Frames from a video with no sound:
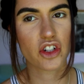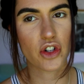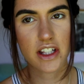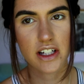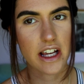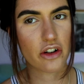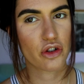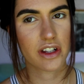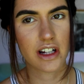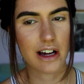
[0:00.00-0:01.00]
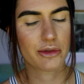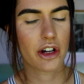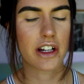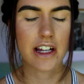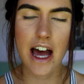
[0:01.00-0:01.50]
dress it down, dress it up.
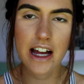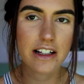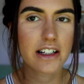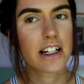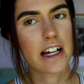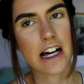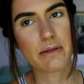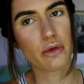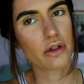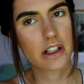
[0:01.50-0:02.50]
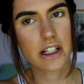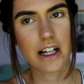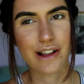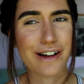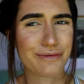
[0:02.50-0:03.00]
Don't need to add glitter, add more glitter,
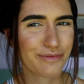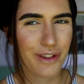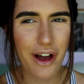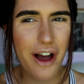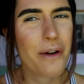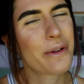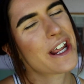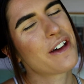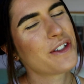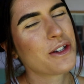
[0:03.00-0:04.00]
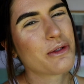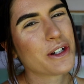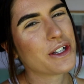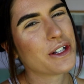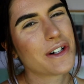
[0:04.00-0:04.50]
like whatever you
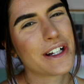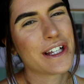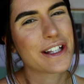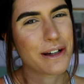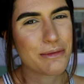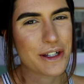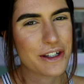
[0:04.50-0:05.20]
want to do, honey, it's up to